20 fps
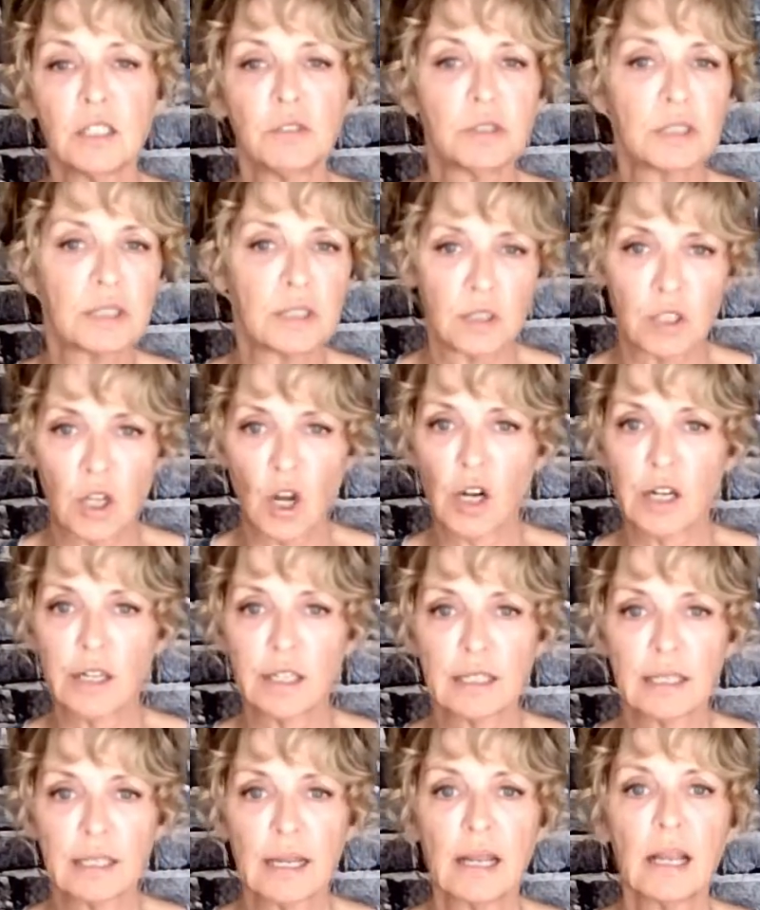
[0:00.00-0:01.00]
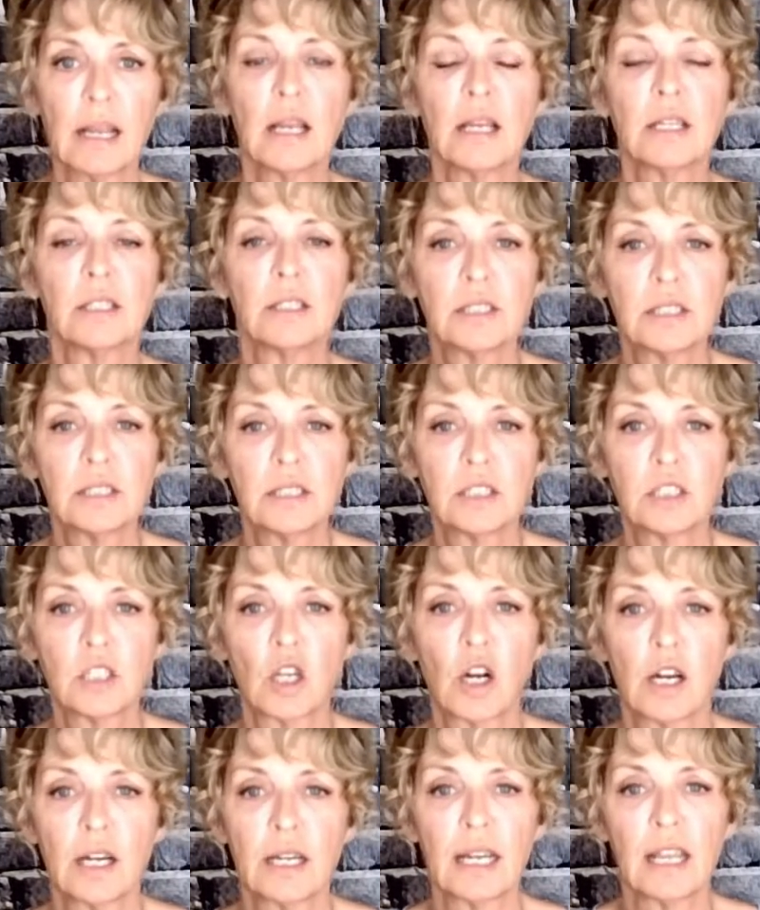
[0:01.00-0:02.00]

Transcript: start. Start.